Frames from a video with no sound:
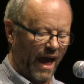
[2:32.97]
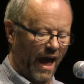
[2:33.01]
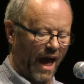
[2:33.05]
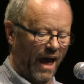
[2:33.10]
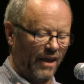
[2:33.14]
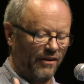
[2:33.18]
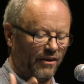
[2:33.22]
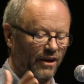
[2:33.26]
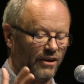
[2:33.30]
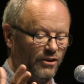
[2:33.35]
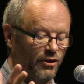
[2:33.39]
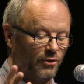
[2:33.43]

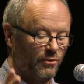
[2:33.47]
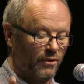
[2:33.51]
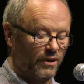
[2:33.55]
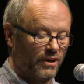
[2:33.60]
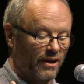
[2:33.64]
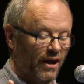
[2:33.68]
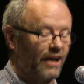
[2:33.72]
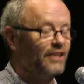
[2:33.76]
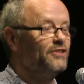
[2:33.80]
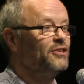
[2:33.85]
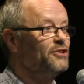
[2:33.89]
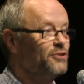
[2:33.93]
And I knew a
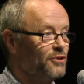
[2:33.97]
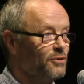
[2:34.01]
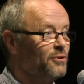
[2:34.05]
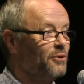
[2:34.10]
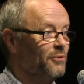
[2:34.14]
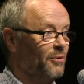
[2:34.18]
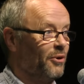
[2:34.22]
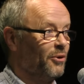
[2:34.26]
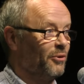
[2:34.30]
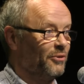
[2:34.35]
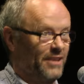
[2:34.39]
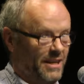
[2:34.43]

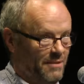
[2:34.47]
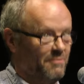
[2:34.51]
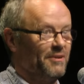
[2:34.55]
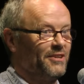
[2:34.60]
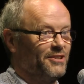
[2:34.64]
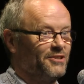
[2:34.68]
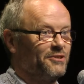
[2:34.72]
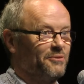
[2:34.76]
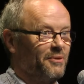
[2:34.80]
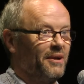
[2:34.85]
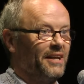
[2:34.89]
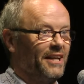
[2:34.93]
92-year-old, let me
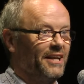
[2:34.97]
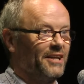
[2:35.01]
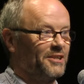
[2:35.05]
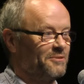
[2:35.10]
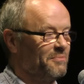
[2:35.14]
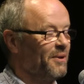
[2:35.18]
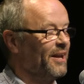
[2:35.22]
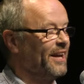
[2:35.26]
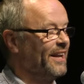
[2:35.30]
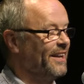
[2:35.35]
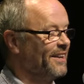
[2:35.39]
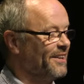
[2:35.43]
just quickly
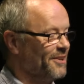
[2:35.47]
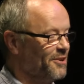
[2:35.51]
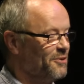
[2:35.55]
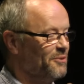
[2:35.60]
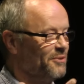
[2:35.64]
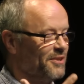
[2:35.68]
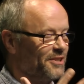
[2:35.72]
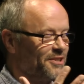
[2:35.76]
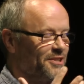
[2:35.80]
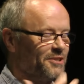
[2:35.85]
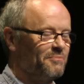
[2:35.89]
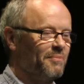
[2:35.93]
explain
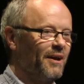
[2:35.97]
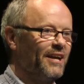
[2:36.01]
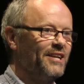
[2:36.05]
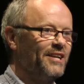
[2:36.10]
who this is